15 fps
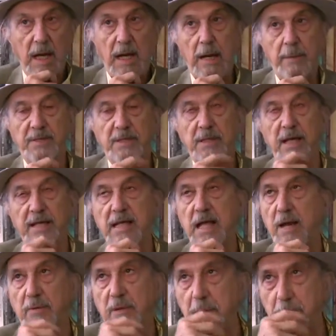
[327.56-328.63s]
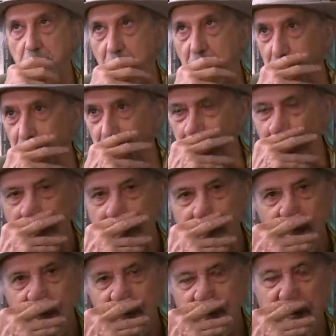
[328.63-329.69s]
I mean, I can't remember
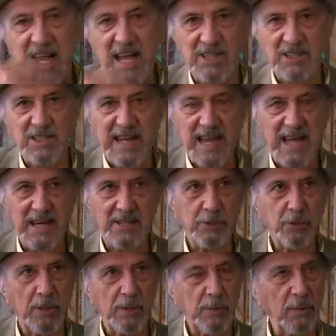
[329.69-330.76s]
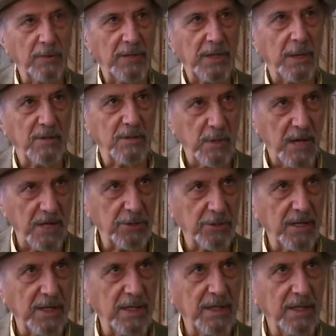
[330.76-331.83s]
if I actually had a toy boat that I was
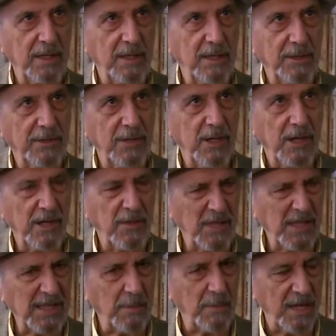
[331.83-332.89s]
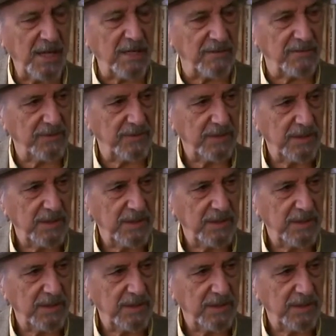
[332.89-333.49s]
measuring or not. I think I might have.